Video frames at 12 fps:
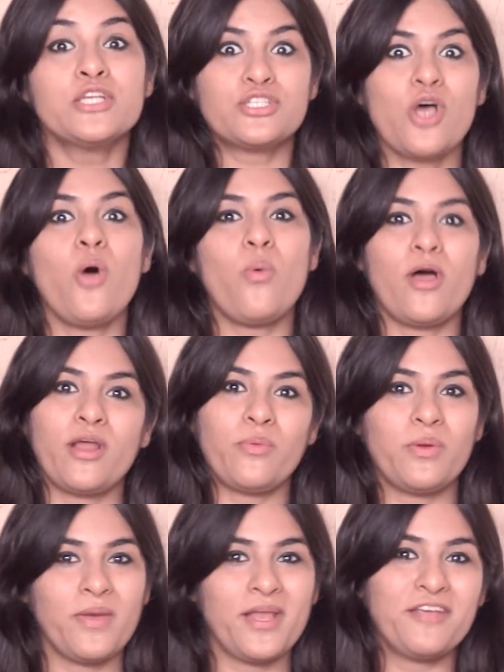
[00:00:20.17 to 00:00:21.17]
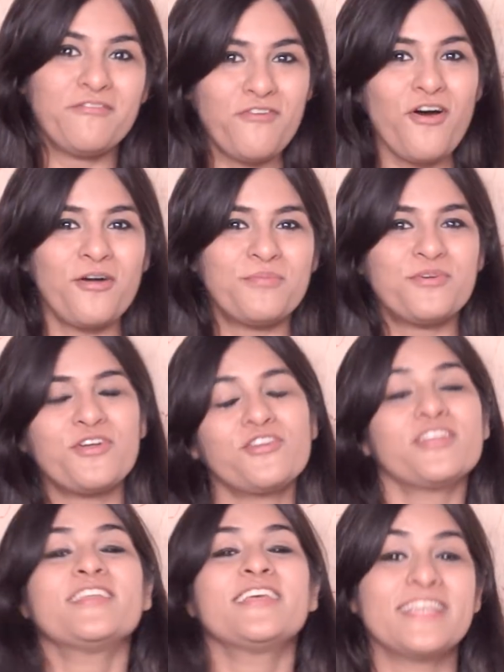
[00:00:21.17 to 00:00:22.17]
So what are we waiting for? Put
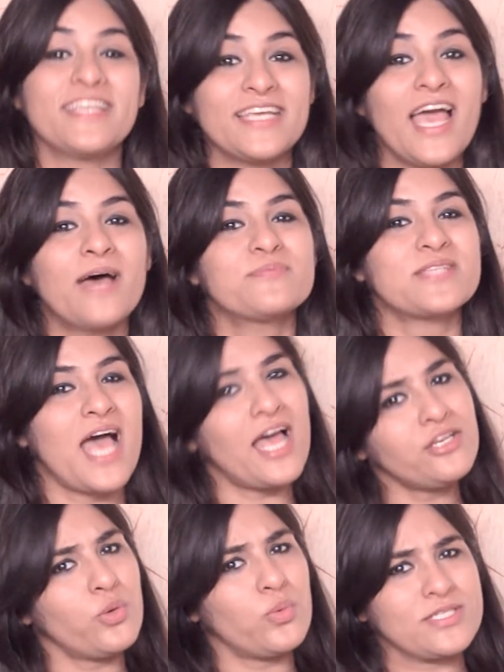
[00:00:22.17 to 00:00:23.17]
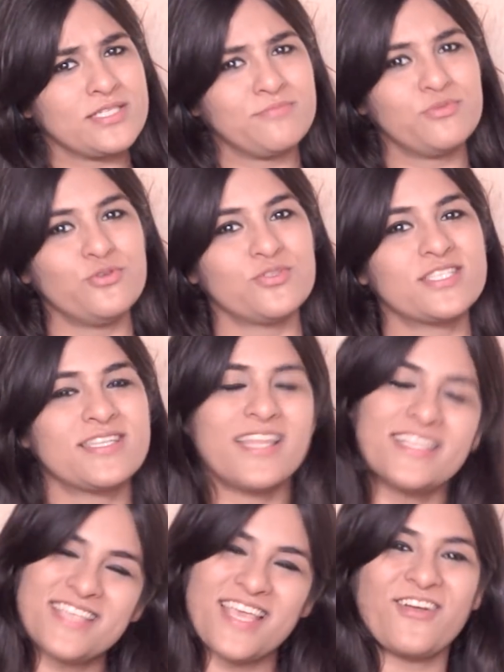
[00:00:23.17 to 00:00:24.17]
on your thinking caps and your wisdom boots.
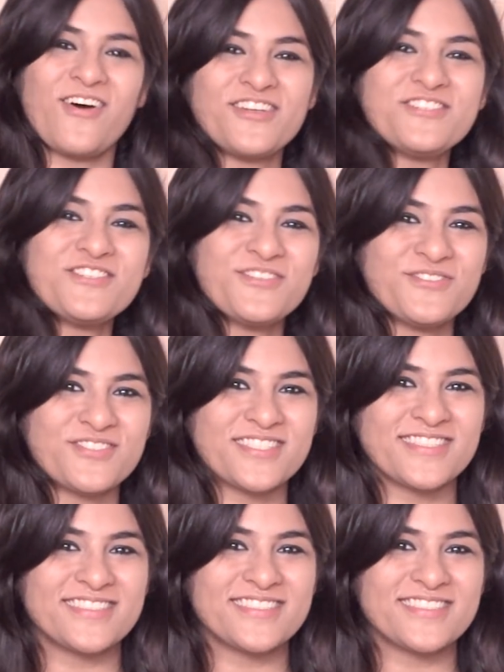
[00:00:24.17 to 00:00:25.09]
Let's get on and shoot.